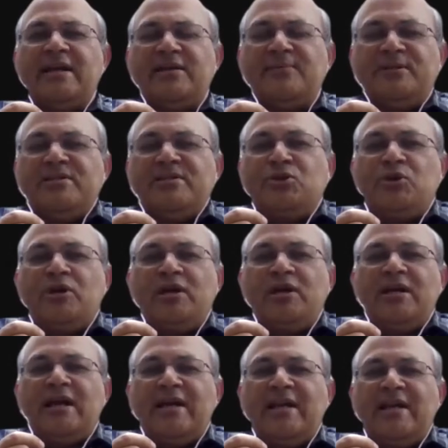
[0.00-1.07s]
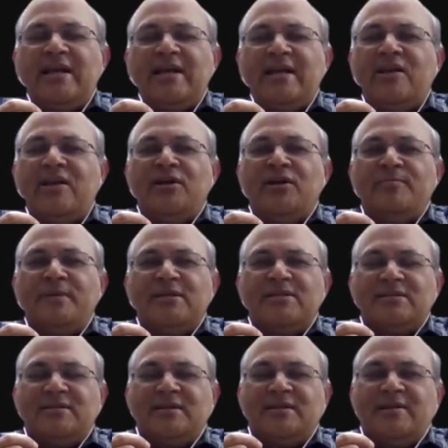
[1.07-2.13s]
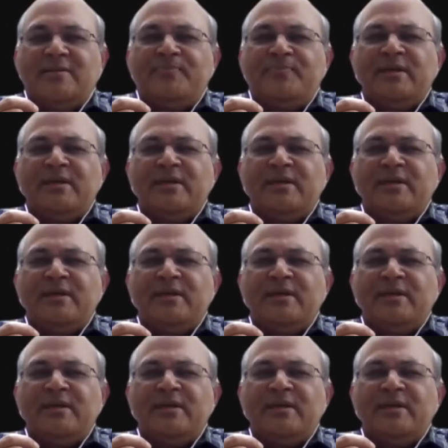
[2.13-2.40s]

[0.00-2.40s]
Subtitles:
I mean, just look at a guy like Elon Musk, right?